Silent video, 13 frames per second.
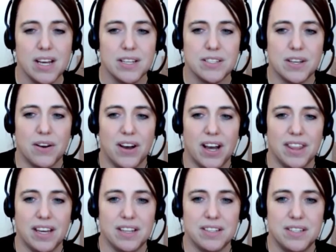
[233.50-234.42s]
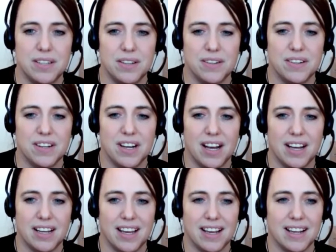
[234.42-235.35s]
So I thought
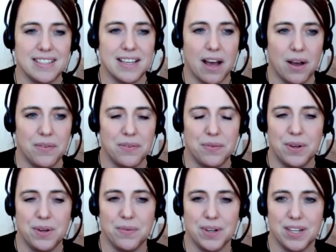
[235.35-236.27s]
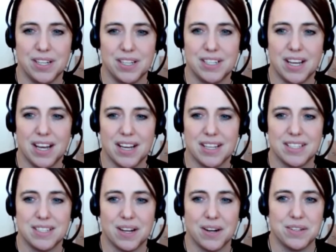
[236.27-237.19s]
to kick us off, we would
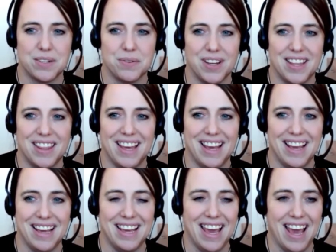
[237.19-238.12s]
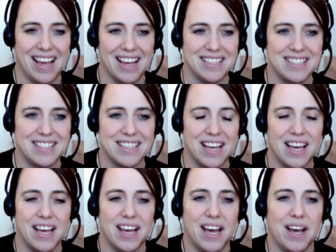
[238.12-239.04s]
start with a case,
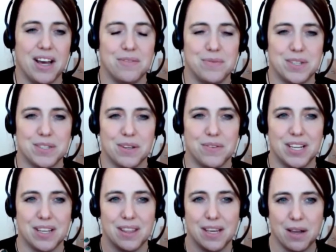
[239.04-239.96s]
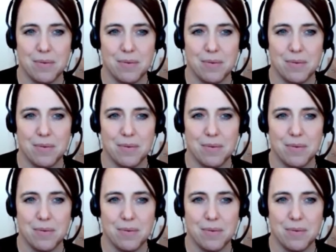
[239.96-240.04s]
just so we can think